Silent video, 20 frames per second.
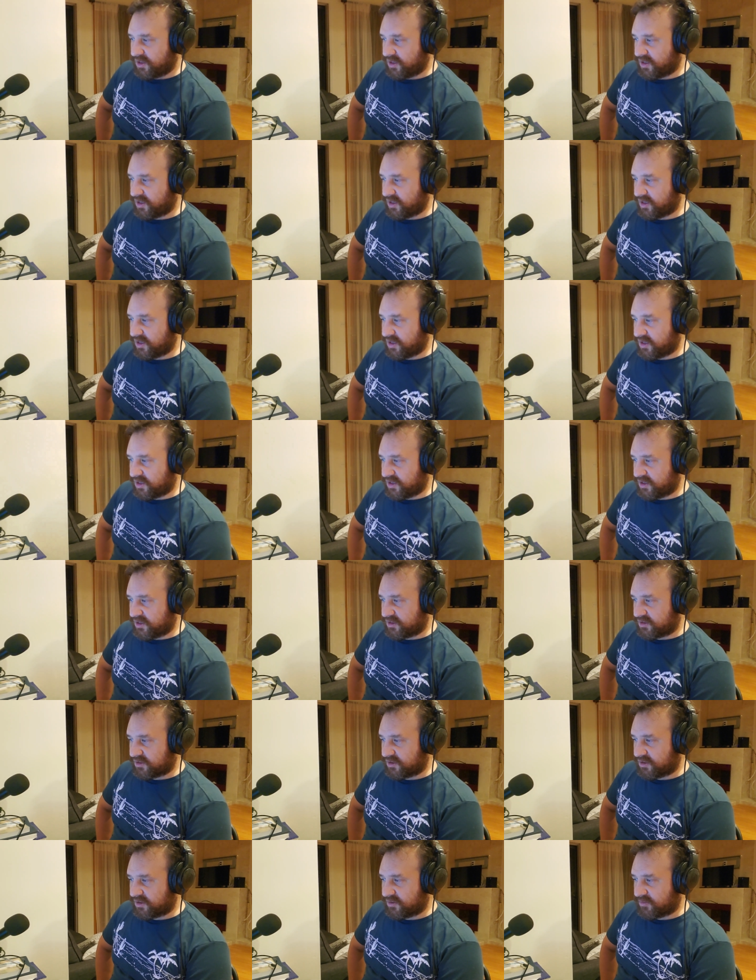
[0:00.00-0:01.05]
And
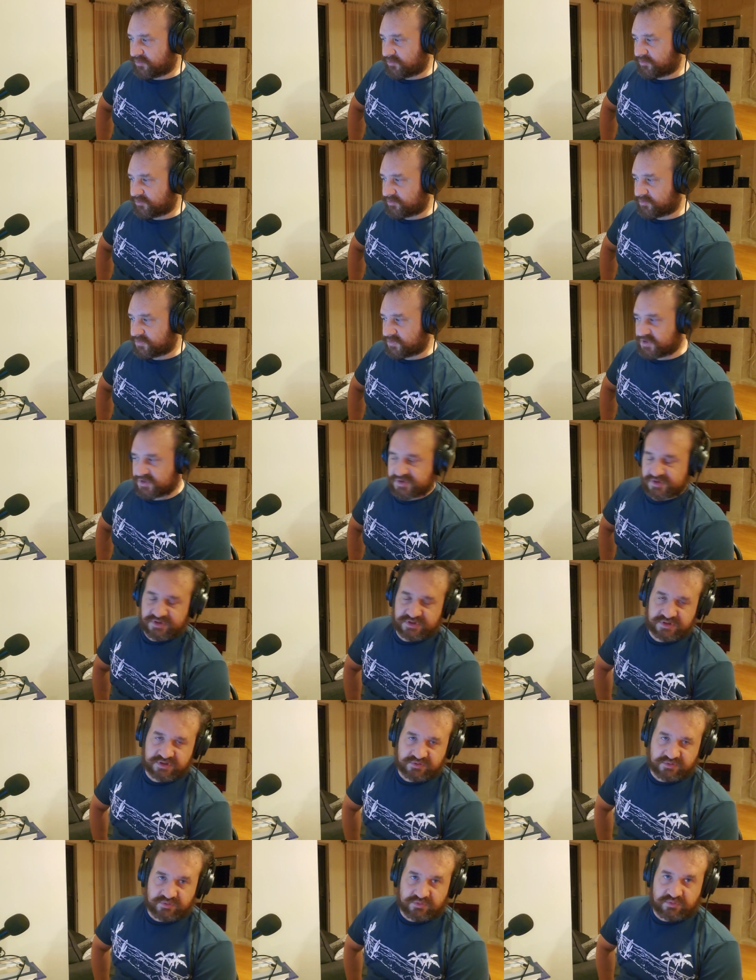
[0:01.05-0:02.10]

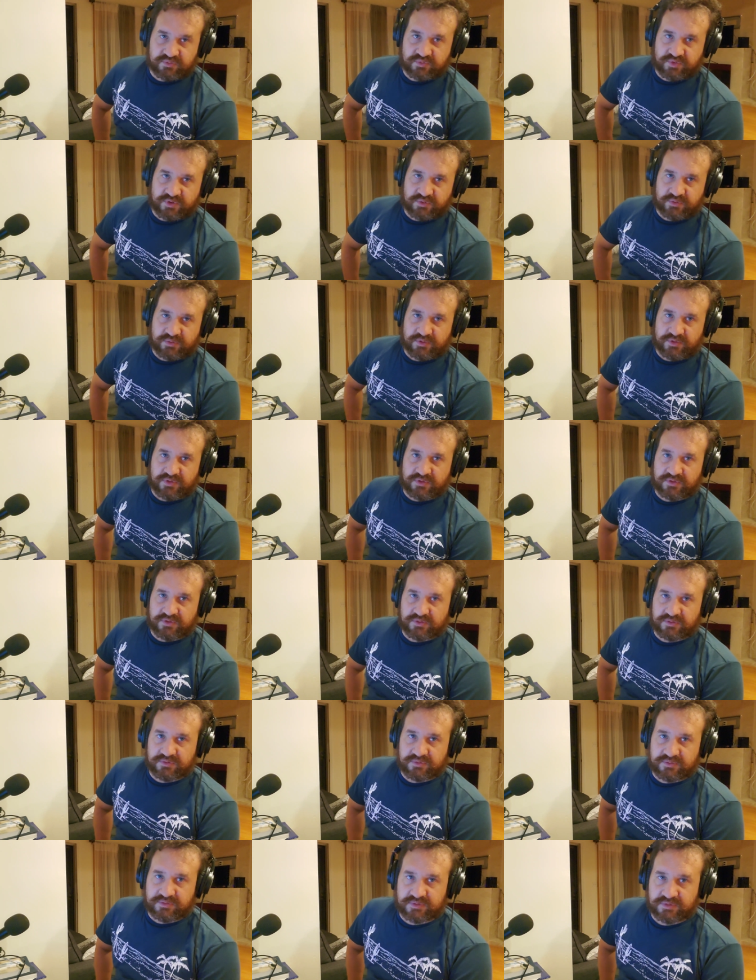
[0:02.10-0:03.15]
this we were
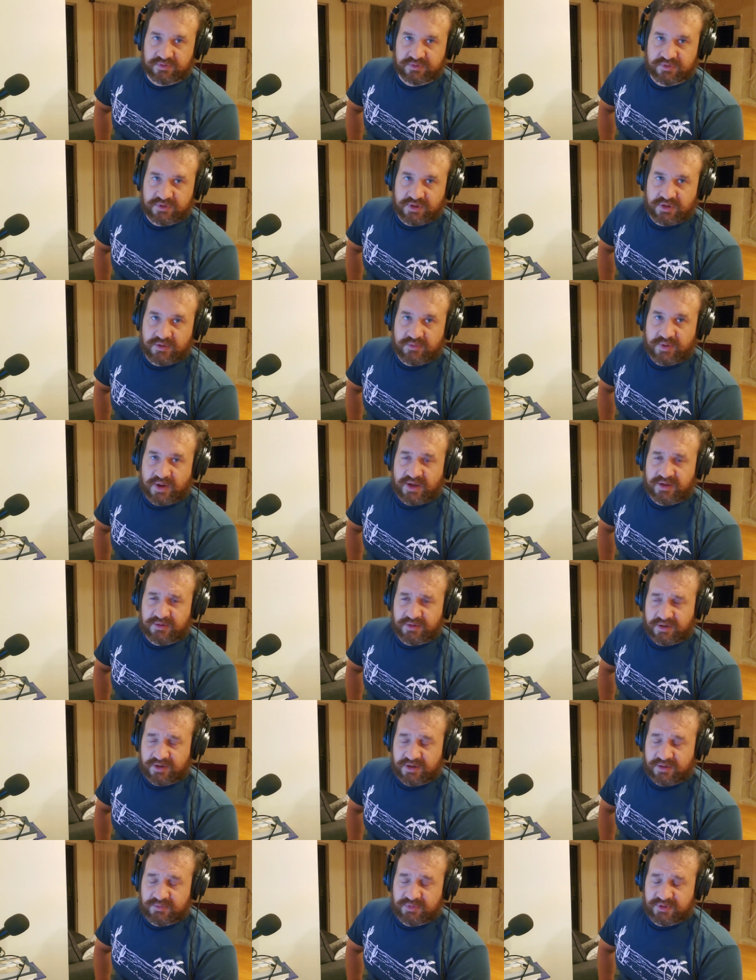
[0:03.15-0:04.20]

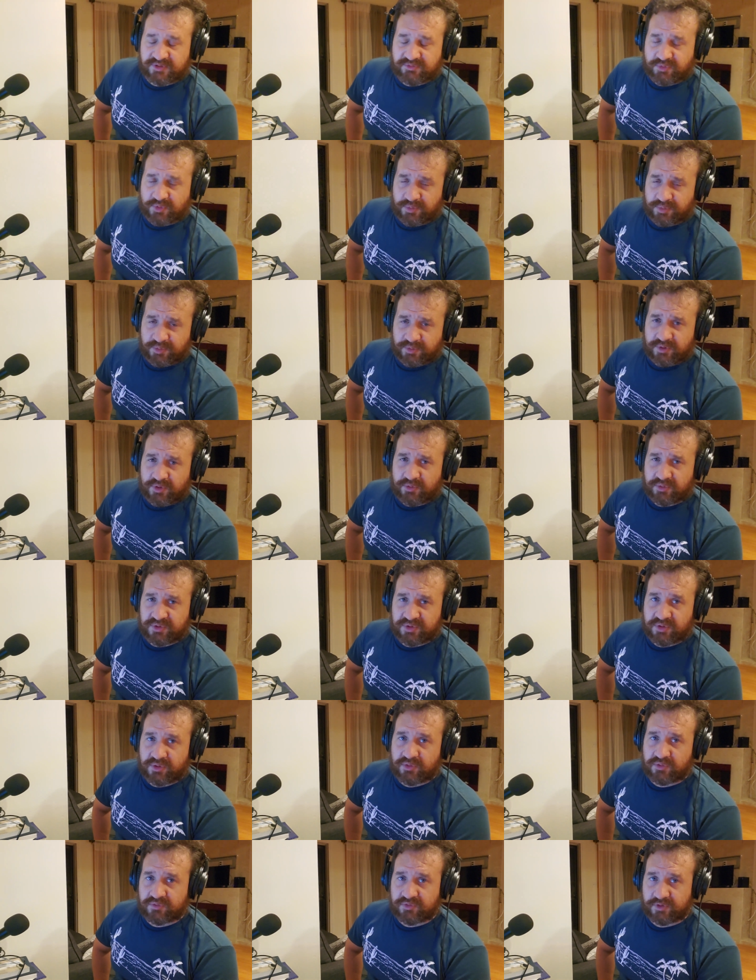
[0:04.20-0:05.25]
I believe we were going
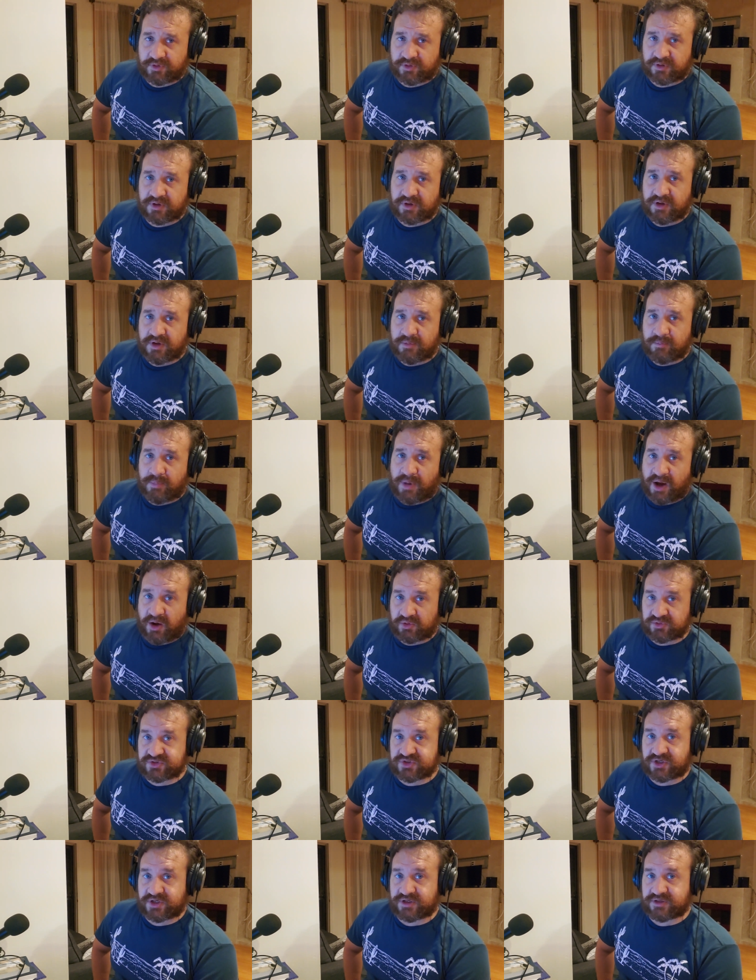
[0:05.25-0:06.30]
over
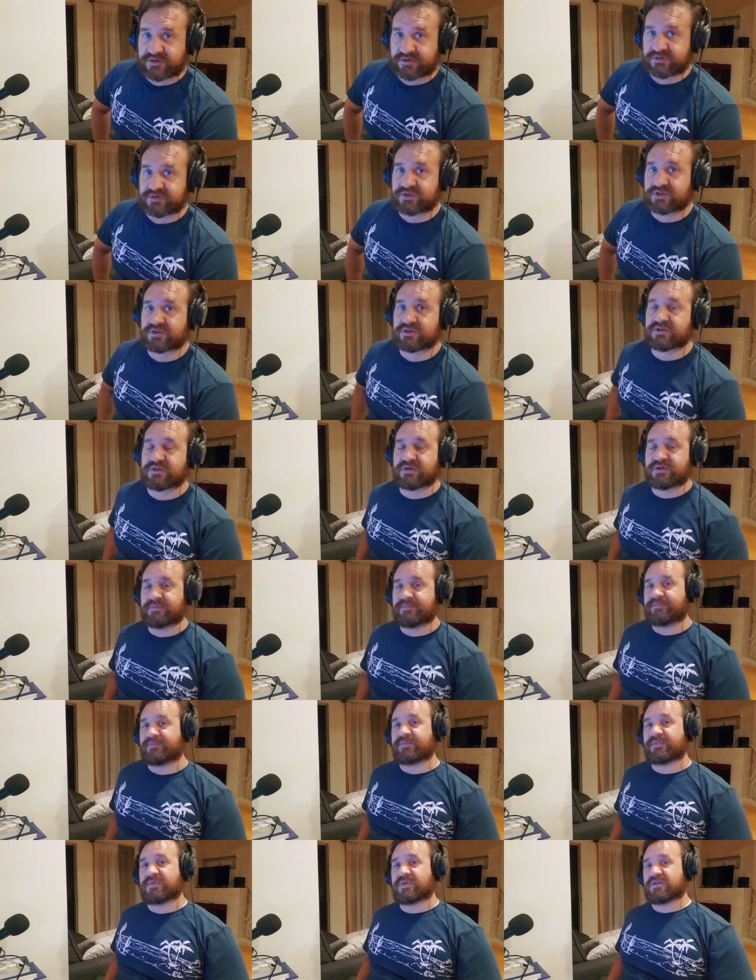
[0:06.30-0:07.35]
pouch, and there's
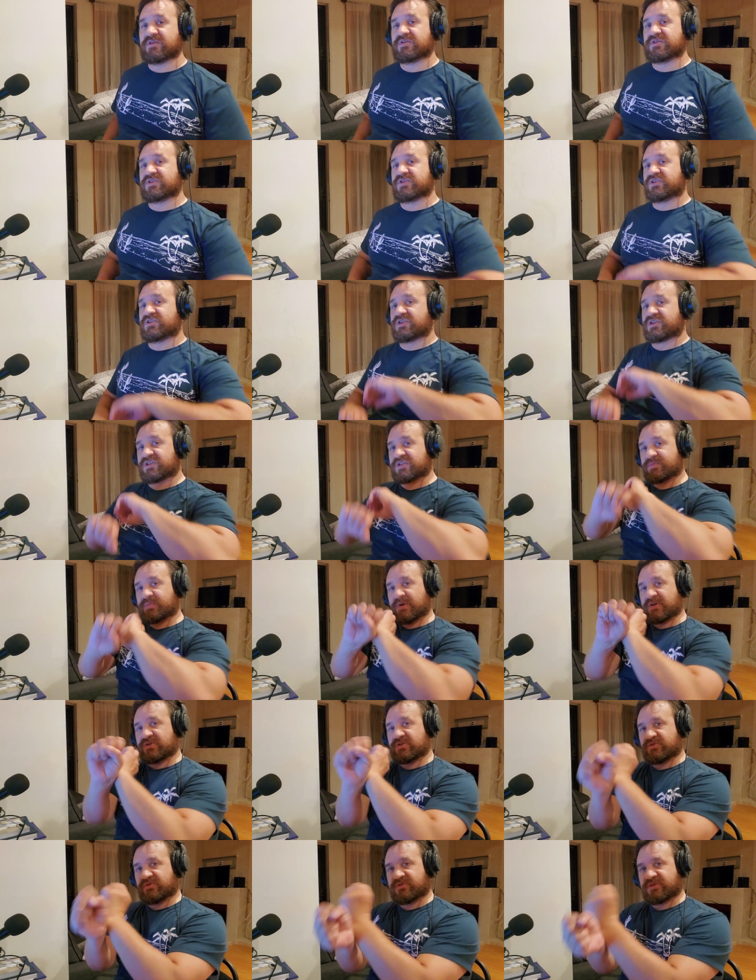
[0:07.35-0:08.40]
just a
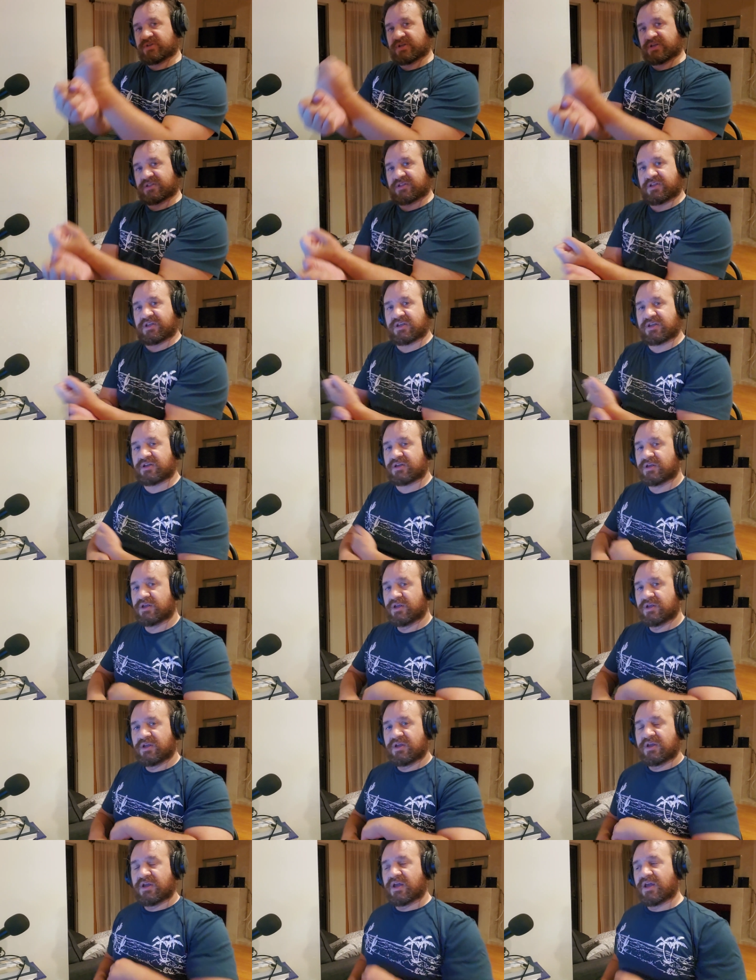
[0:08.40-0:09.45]
special technique,
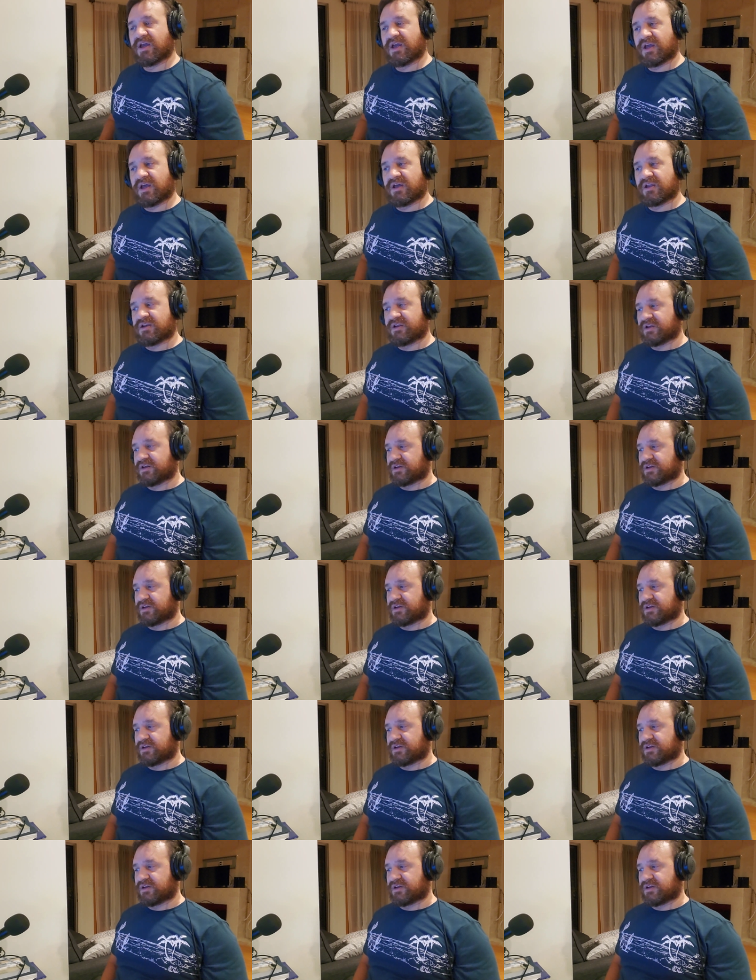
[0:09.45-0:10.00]
and